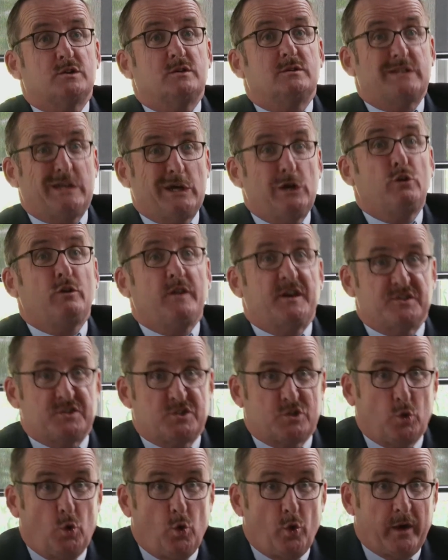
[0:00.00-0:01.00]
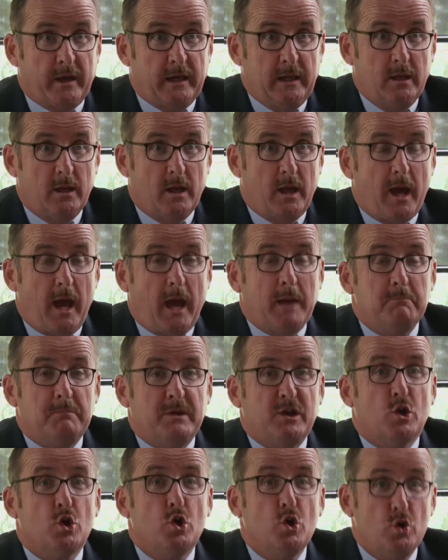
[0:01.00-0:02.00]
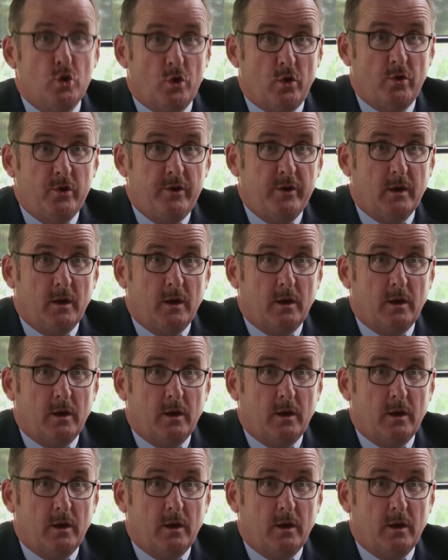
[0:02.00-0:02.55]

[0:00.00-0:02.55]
tell their story and be heard